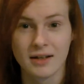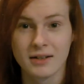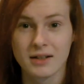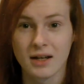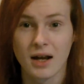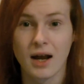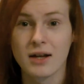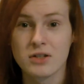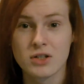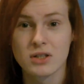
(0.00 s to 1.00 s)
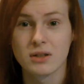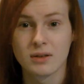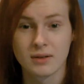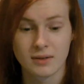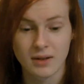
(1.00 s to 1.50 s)
And I just,
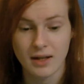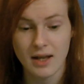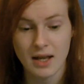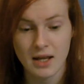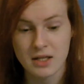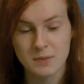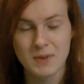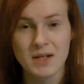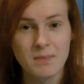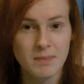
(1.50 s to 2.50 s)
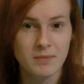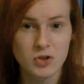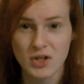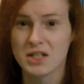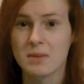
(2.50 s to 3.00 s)
it's been a,
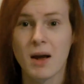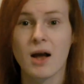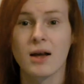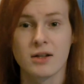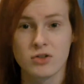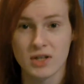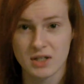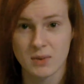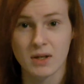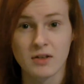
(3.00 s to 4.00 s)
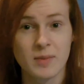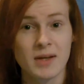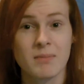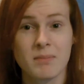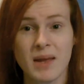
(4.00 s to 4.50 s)
Jurassic Park and Jurassic World have
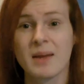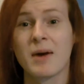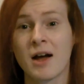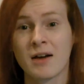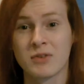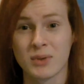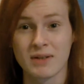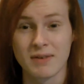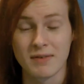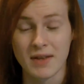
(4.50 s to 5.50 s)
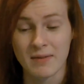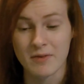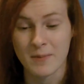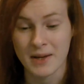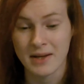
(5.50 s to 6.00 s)
been a big part of twenty fifteen
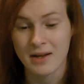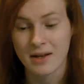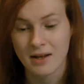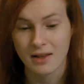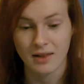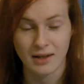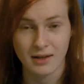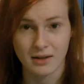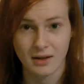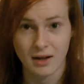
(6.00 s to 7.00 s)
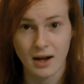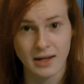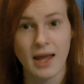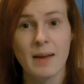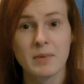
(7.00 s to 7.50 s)
for me. Like,
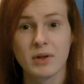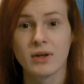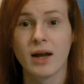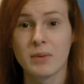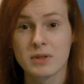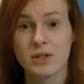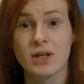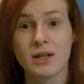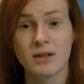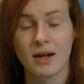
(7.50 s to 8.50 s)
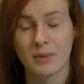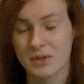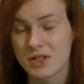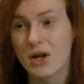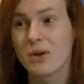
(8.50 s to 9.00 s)
I kept look, I was looking, I
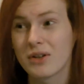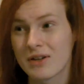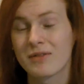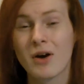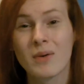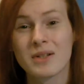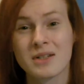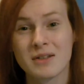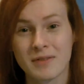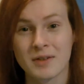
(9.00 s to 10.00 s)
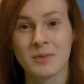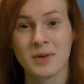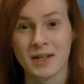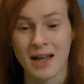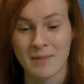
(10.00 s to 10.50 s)
was so looking forward to the film
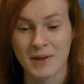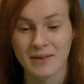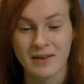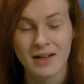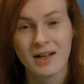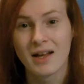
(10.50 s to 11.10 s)
when it came out.